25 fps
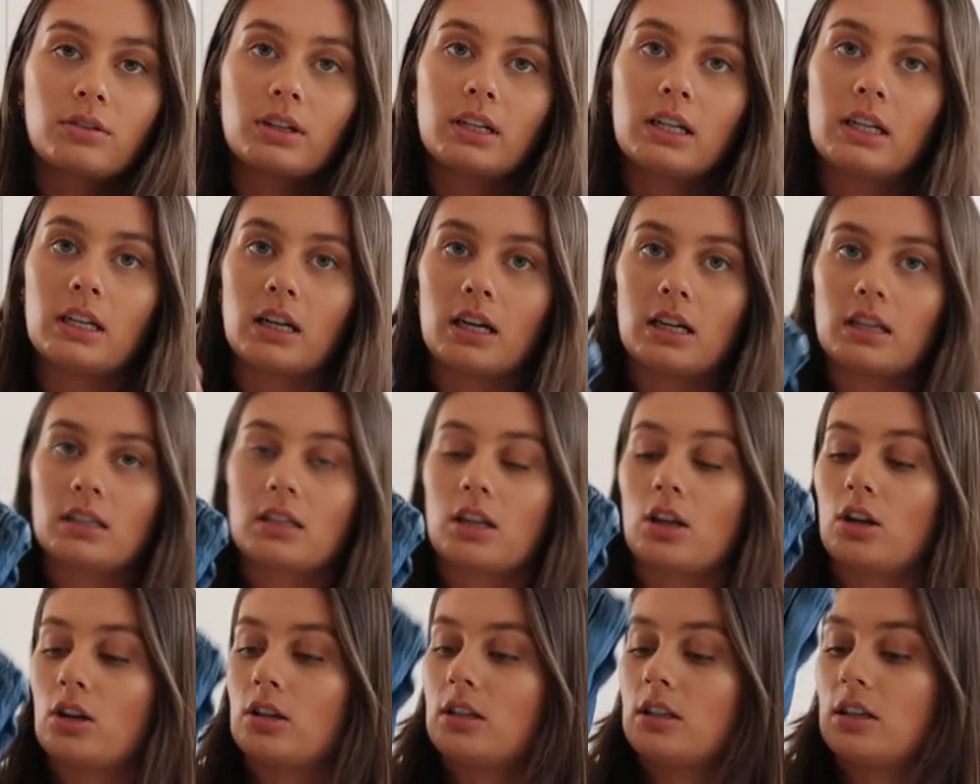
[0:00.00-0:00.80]
Really
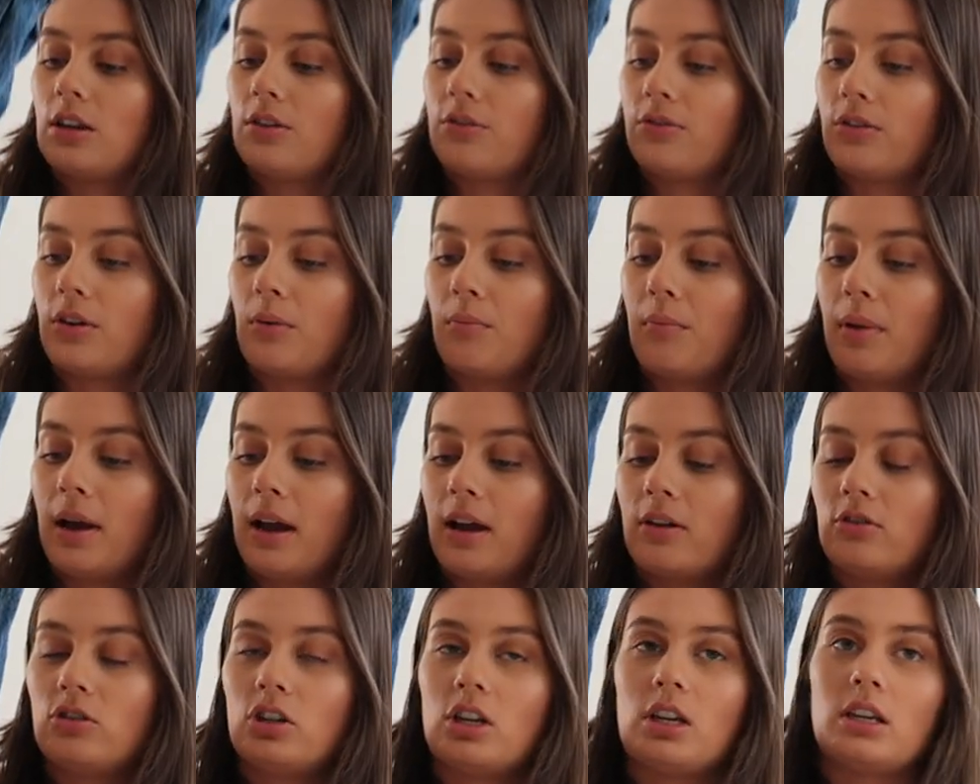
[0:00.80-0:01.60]
nice, different
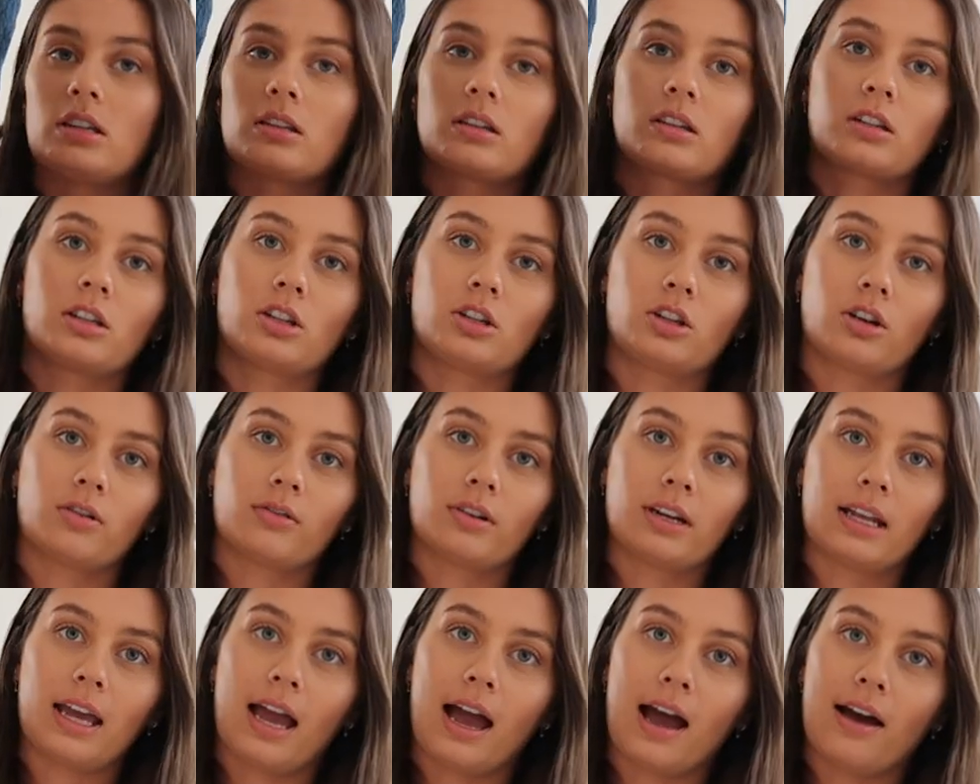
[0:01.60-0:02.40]
pair of jeans because I
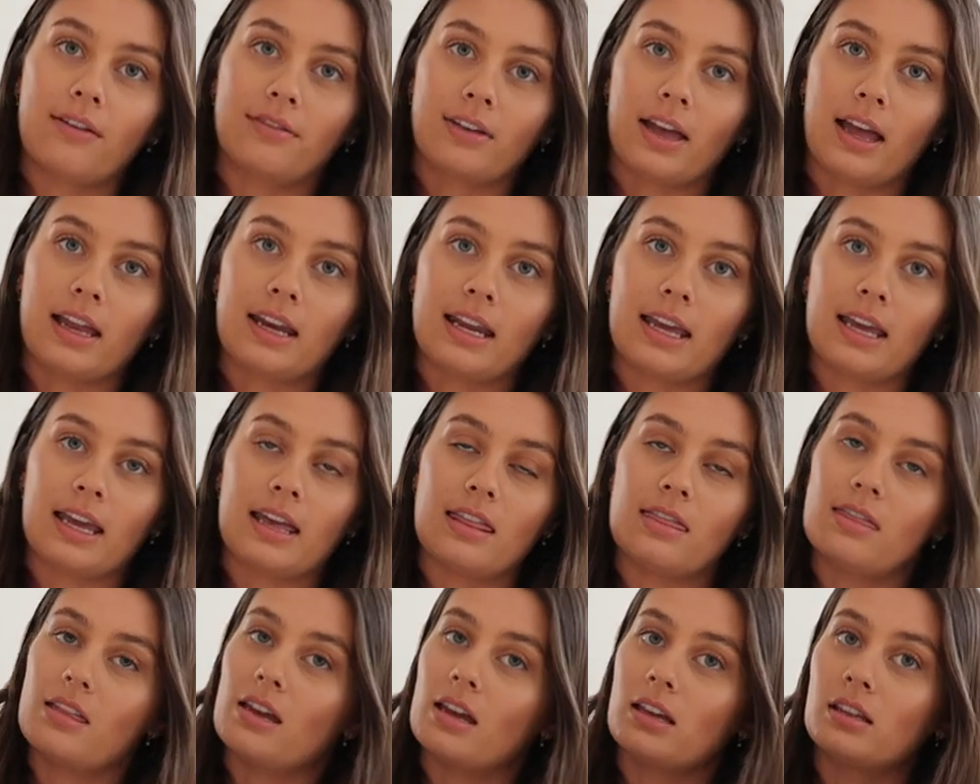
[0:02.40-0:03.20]
don't really have any
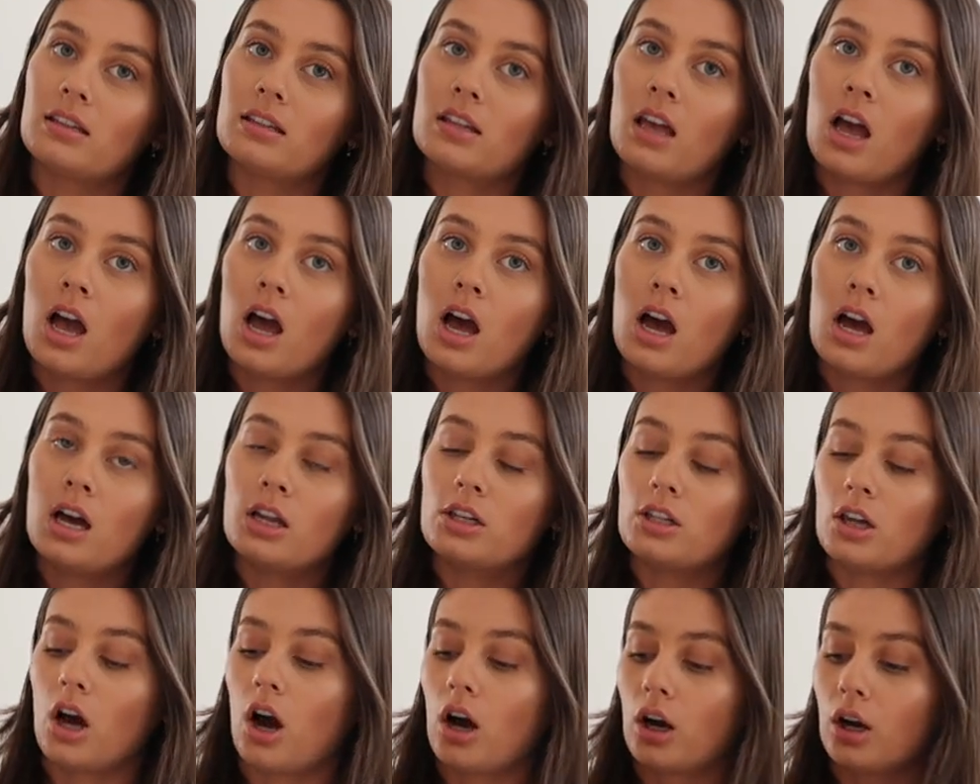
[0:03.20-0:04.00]
in this
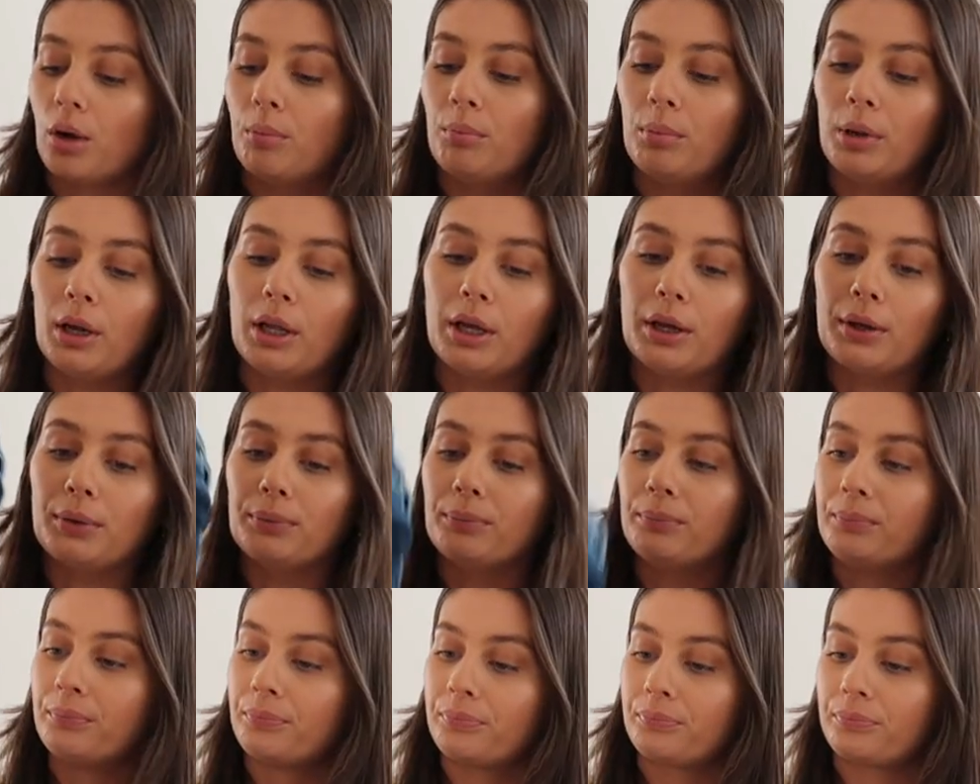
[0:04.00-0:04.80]
darker
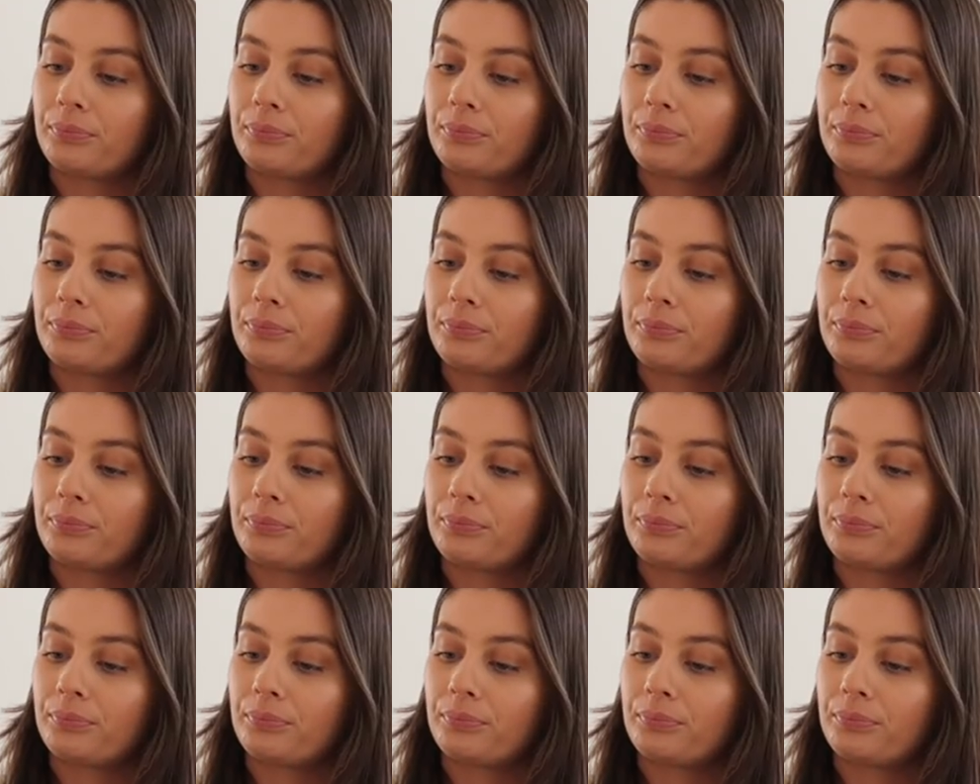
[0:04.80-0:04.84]
blue.